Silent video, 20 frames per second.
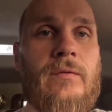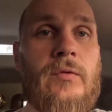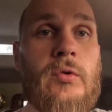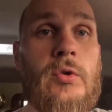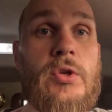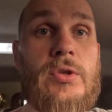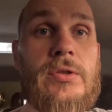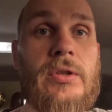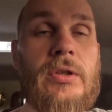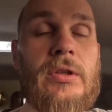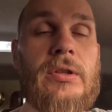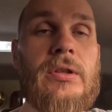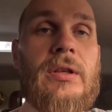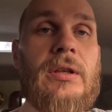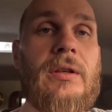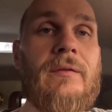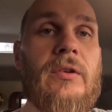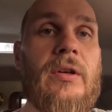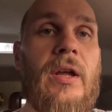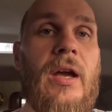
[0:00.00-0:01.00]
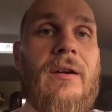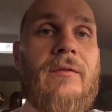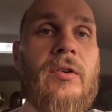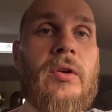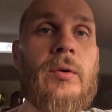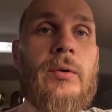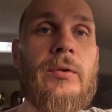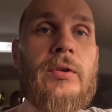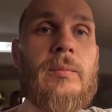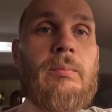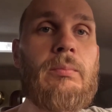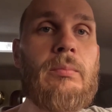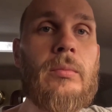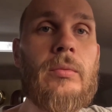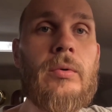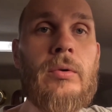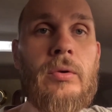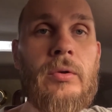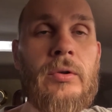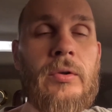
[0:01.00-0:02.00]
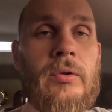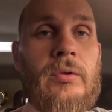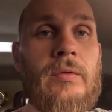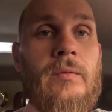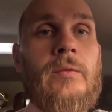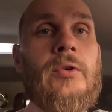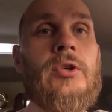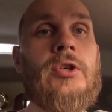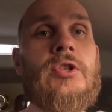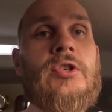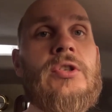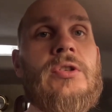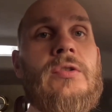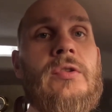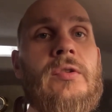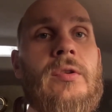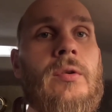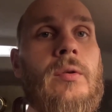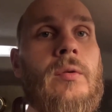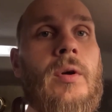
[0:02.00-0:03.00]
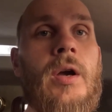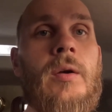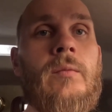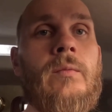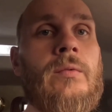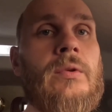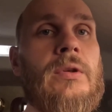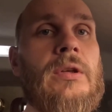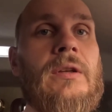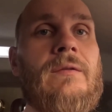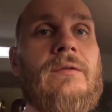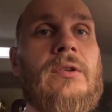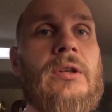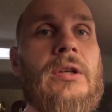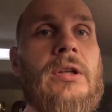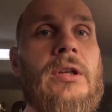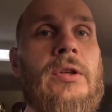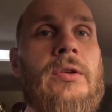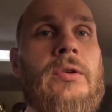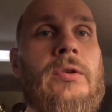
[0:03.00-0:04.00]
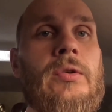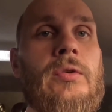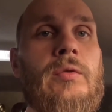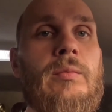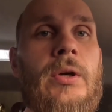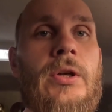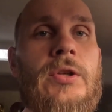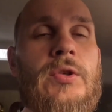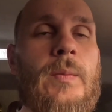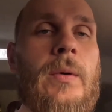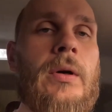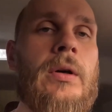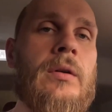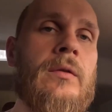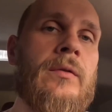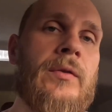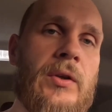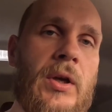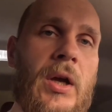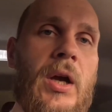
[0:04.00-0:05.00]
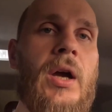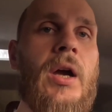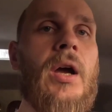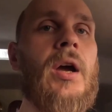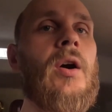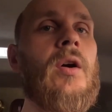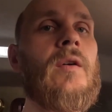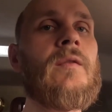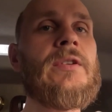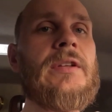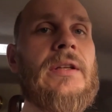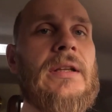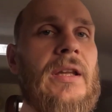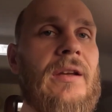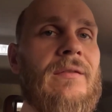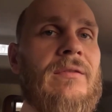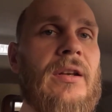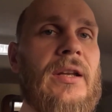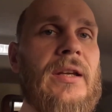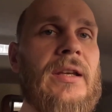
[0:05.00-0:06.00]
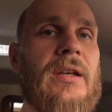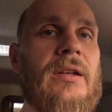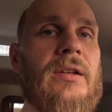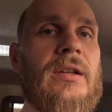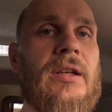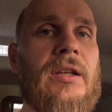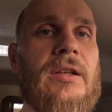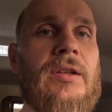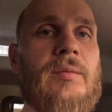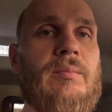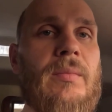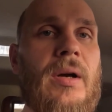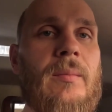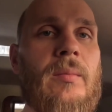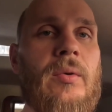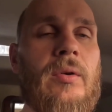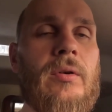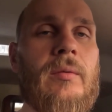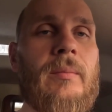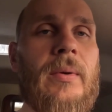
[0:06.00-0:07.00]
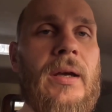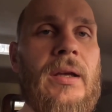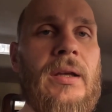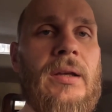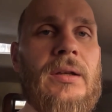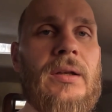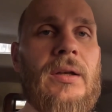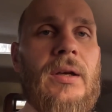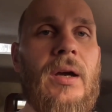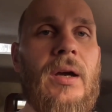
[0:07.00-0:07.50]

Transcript: Fortunately, they even have a golden motor version, so I wouldn't even need to do much, part of obviously leveling it into my motor bay.